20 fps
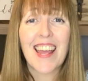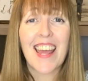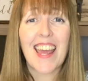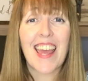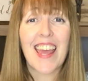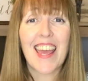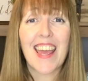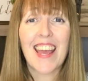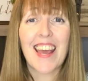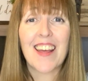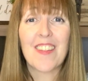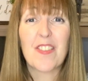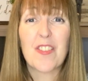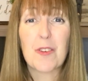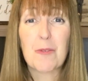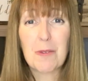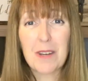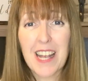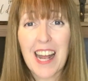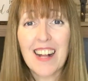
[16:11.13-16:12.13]
And the
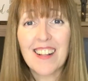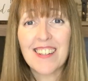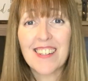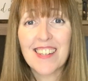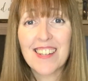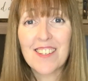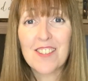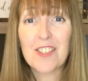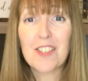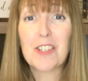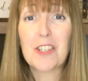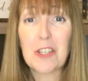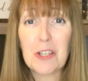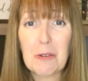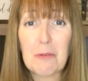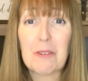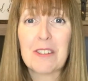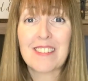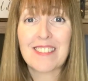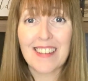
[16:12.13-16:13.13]
reality is you
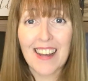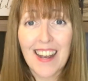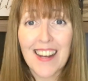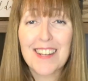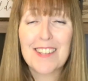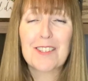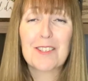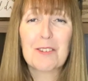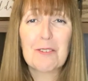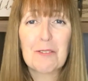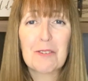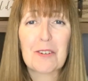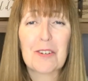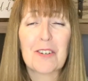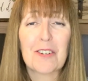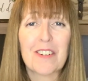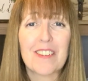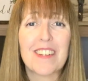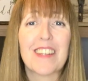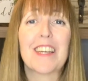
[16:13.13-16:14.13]
will die
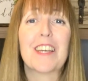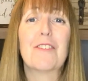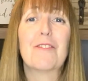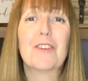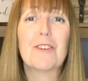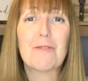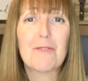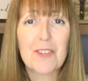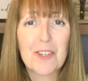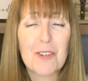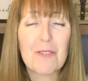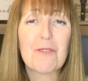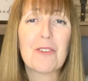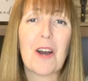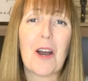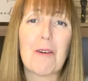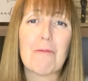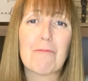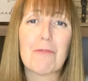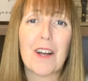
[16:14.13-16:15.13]
sooner if you do
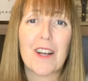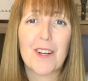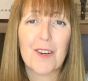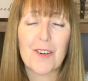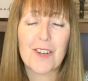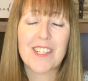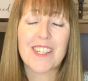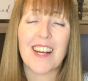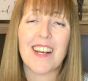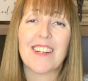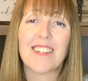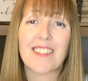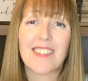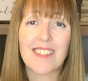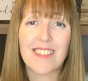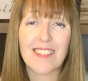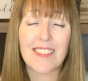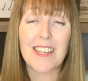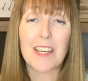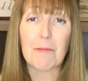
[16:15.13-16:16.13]
not prioritize
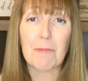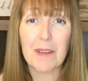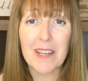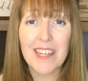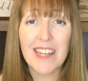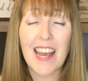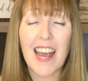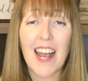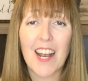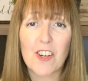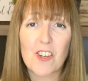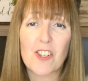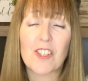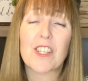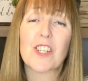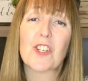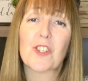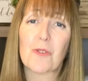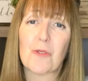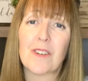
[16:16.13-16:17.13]
sleep. It actually
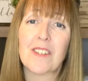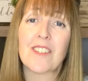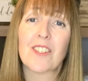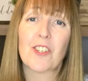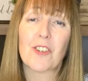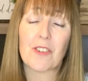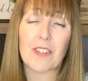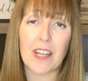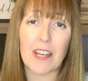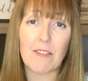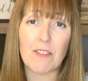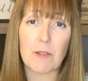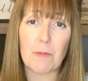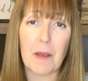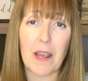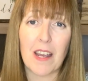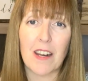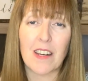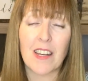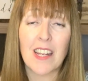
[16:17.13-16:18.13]
shortens your
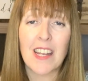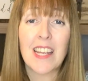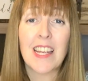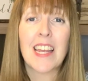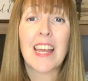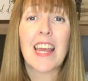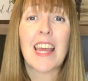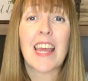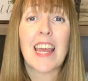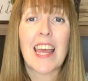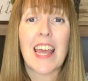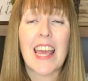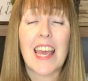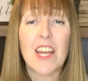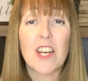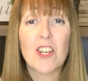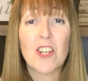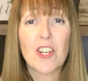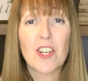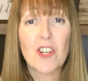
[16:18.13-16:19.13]
lifespan.
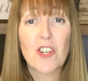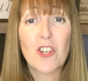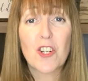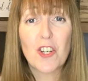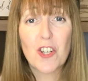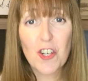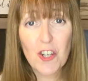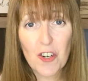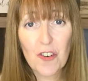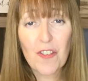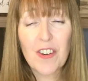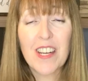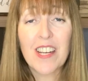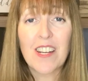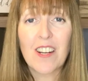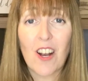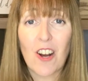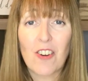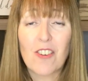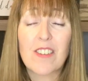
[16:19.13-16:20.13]
And
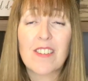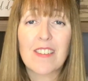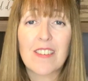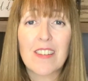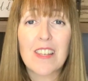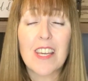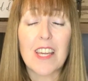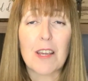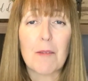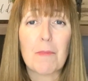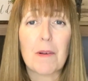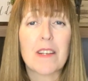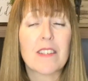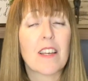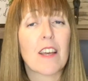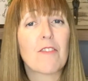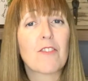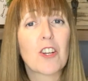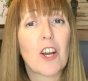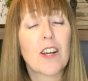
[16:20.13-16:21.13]
during our sleep, as
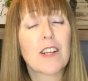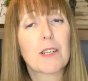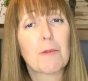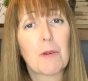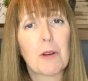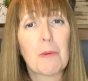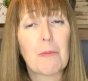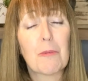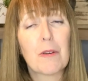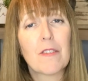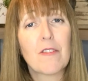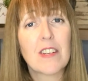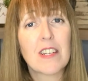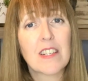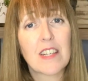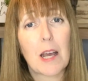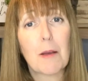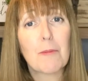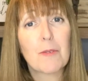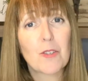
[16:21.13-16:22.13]
I've talked about in previous
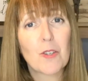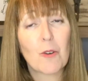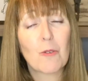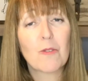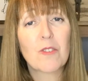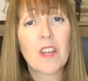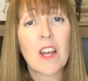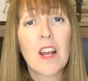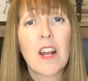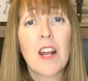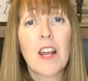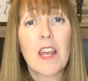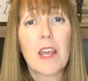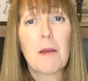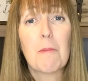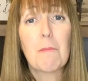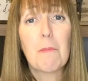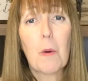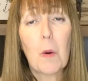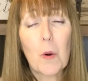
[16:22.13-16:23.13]
episodes,
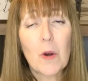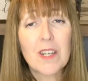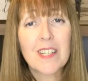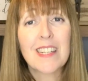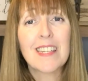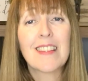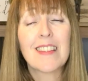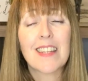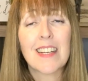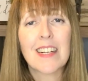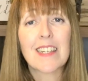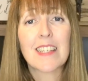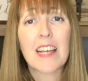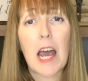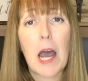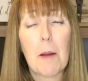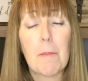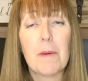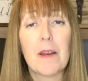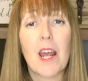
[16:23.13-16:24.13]
important things
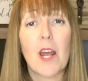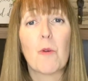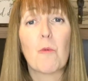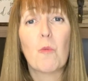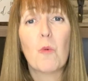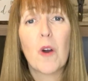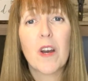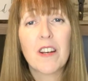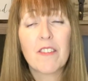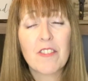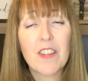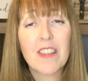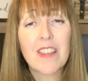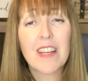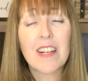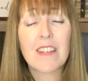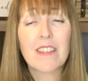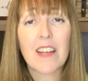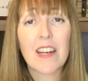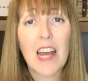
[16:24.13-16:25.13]
happen. And one of the
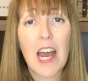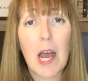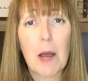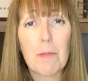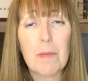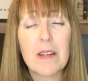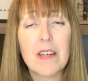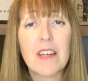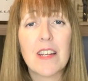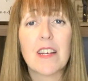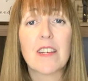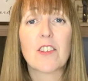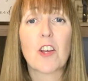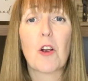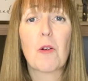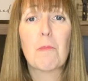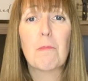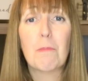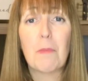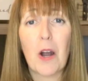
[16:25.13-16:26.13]
things that happen is
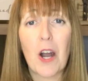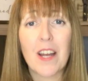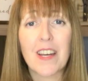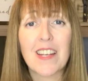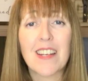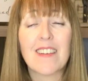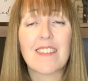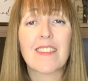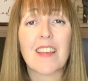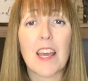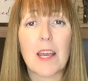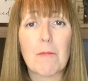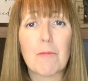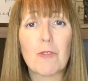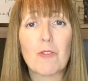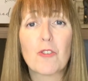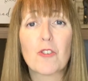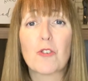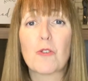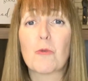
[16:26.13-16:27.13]
our body is
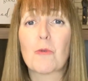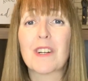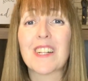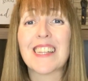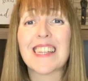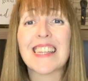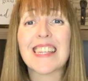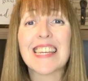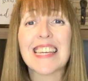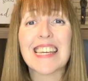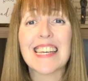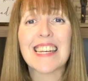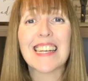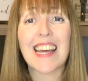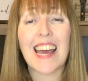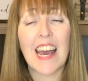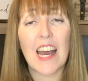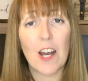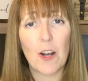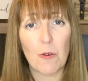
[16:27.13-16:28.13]
able to clean
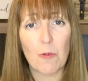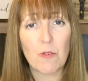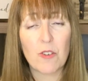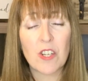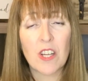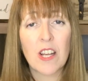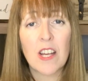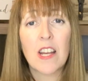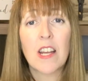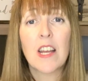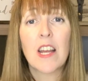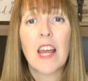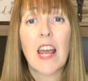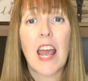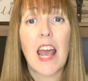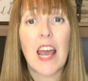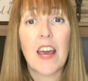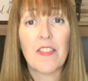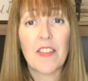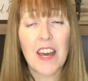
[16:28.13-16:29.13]
out.
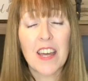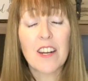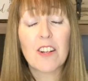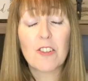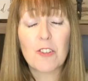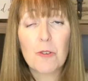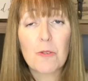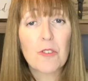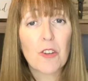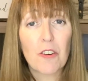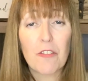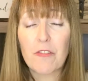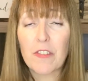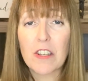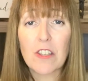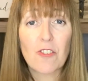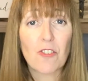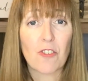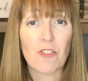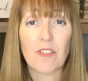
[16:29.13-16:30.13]
And that includes our
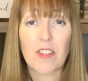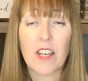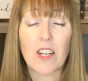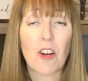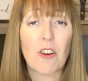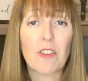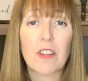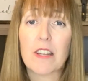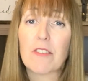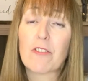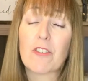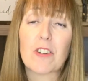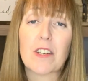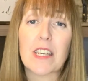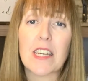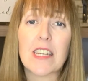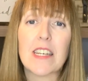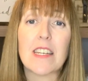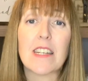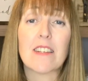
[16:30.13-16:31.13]
filters, like our liver and
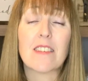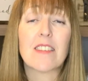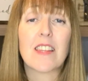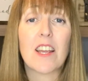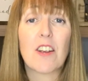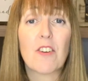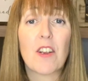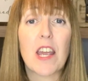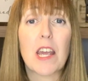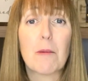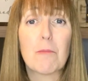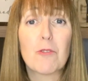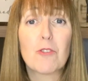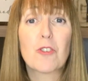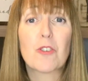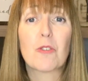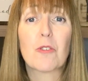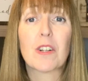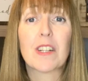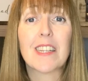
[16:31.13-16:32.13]
kidneys. They are able
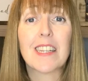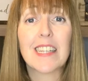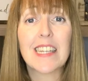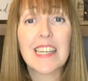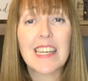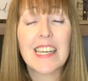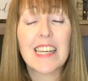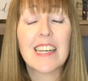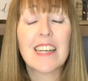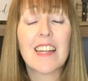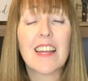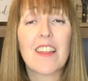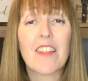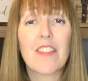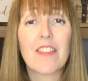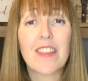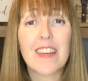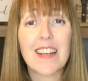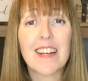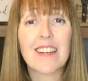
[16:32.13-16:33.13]
to clean
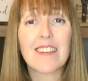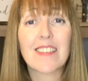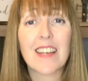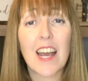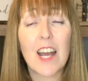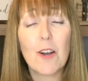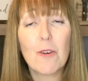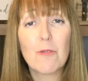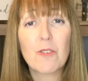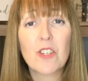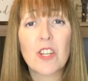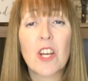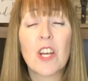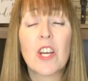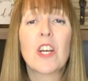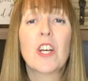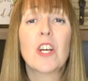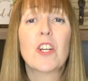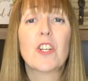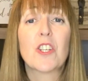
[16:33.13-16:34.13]
things out,
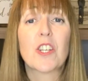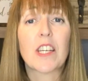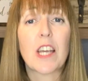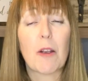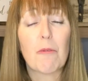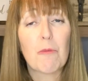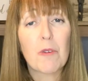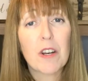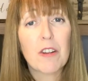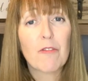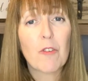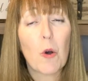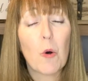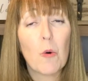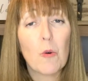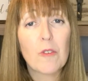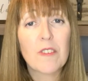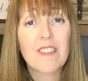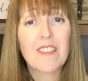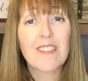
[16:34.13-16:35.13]
to get rid of
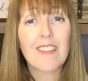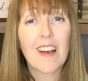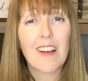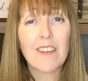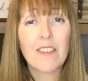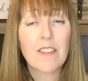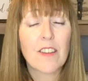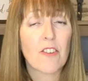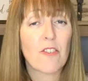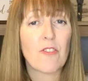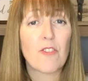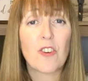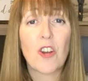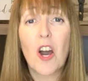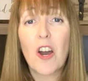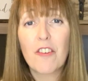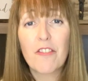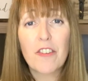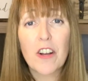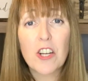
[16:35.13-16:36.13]
old cells that are
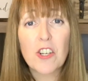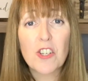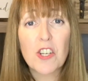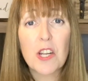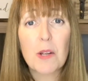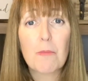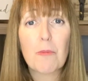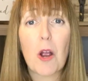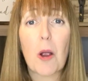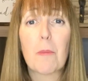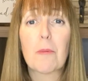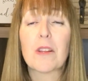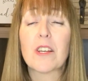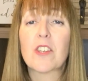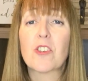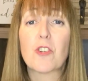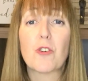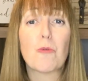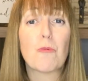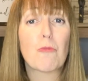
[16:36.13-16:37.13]
not functioning properly,
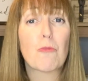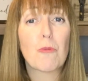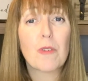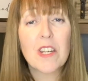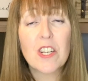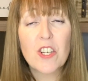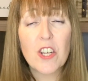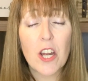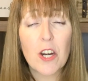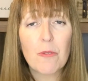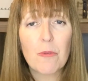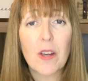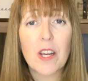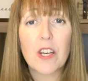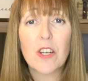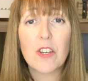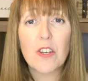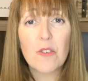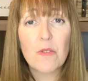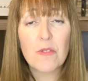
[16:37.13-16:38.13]
to regenerate
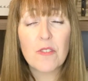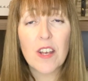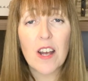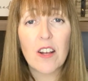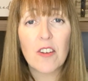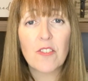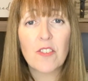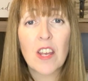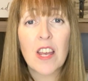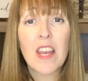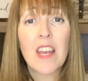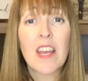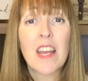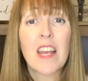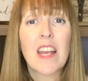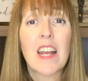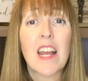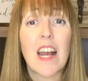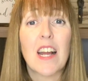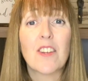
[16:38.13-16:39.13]
new cells.
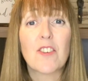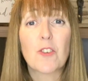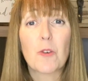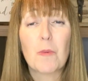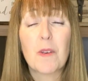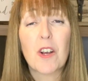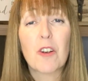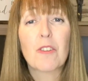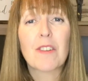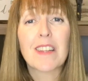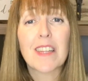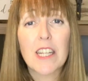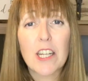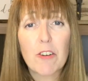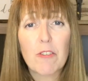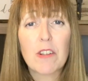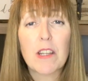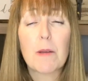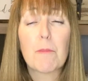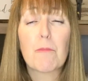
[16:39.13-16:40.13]
And so we are
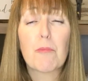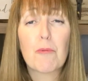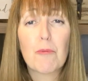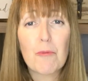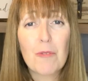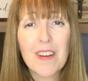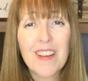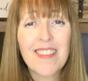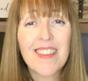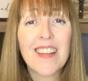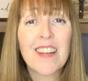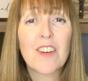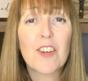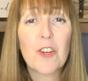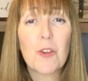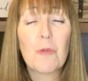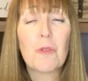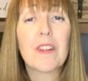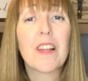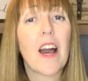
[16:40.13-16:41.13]
literally breathing
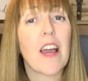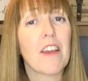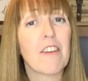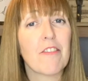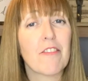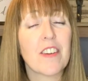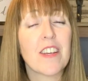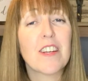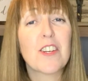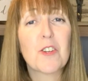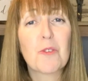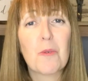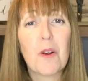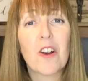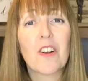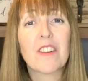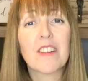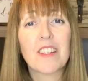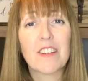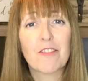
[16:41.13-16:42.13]
new life into
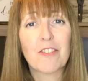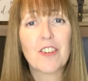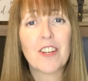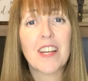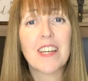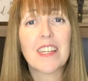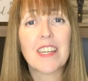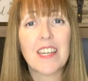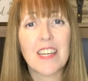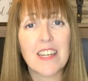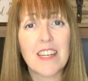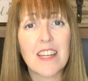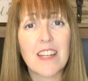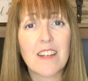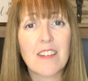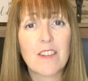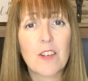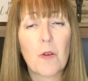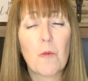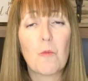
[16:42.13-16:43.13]
our liver and
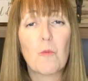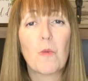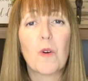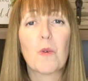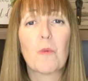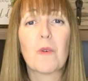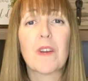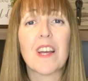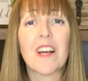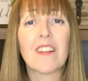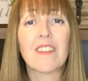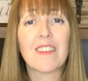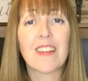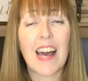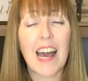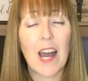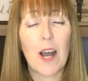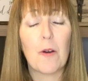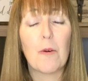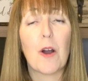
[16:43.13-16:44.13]
kidneys when we
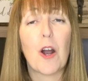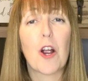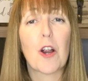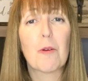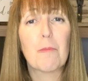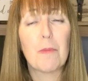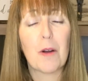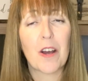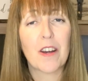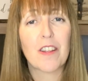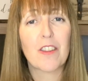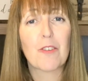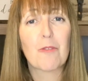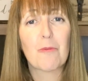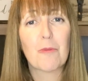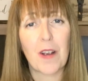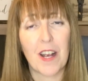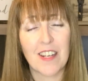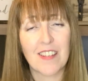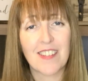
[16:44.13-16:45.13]
allow our body the
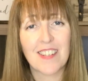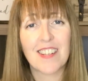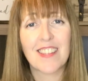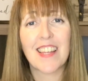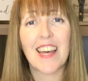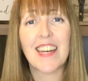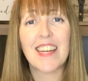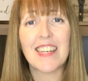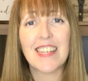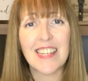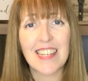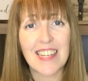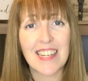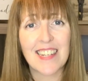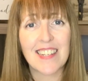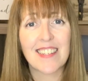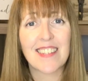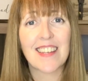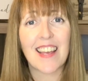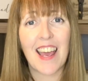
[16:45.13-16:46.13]
rest that it
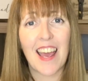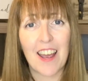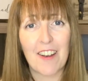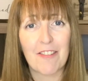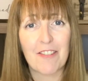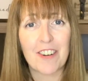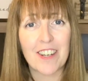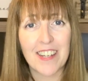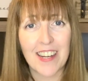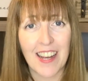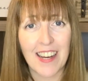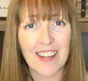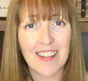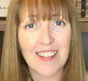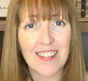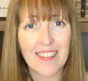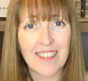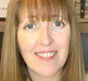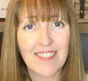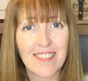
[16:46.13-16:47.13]
needs every night.